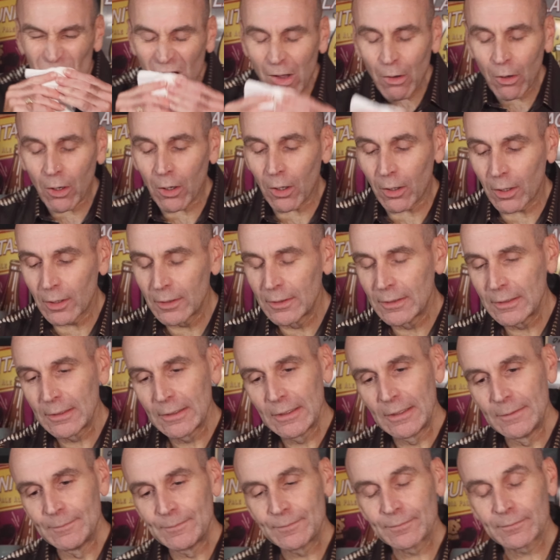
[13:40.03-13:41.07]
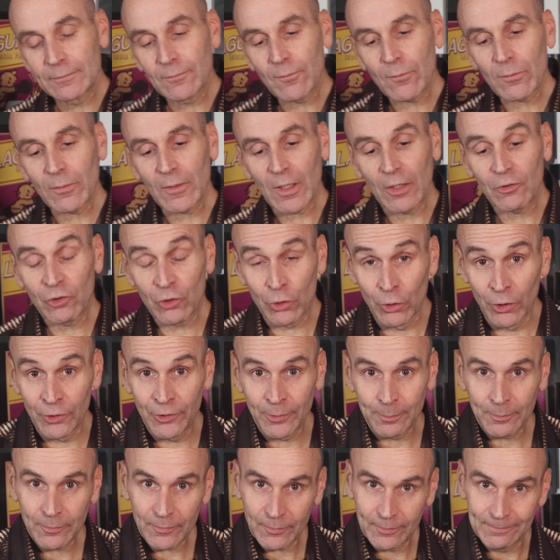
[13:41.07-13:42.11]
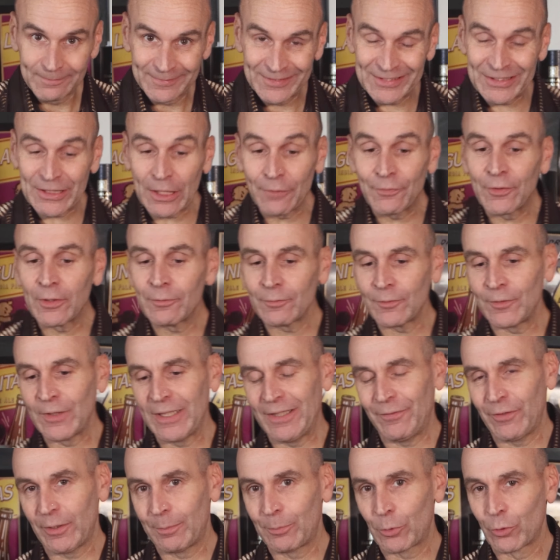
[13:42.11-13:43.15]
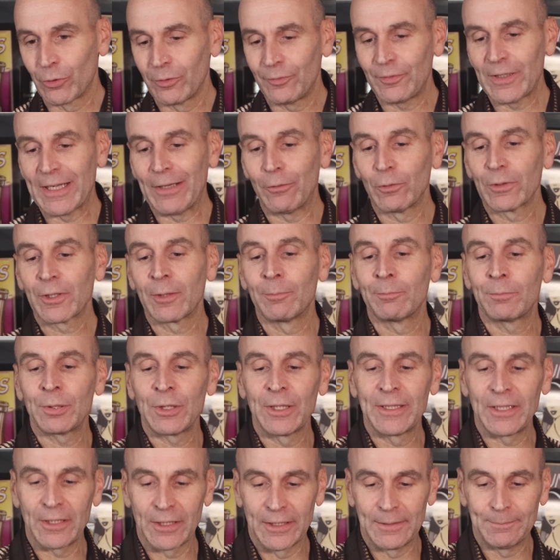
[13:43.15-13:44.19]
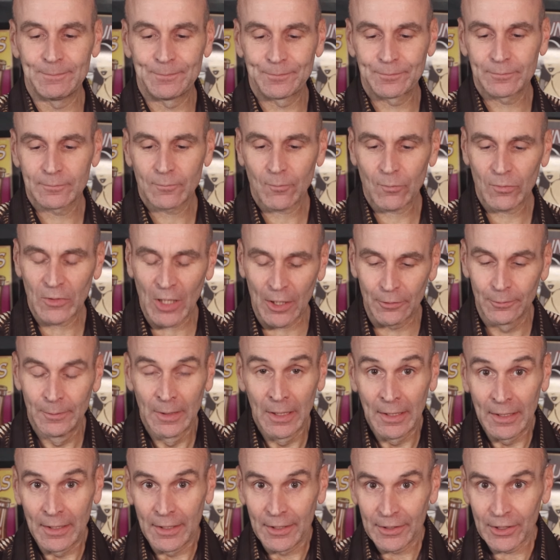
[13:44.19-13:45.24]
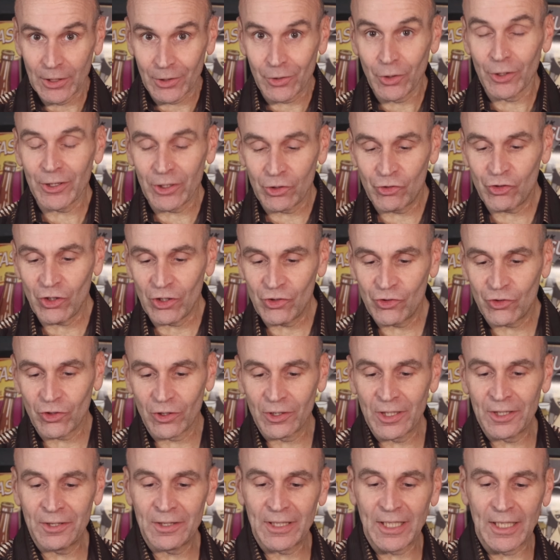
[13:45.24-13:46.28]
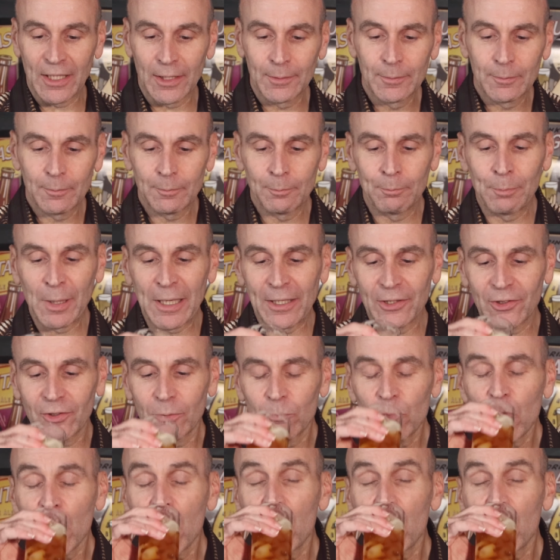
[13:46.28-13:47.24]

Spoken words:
Oh, it's good. Different flavour profile completely. Now, you got the ginger in there, but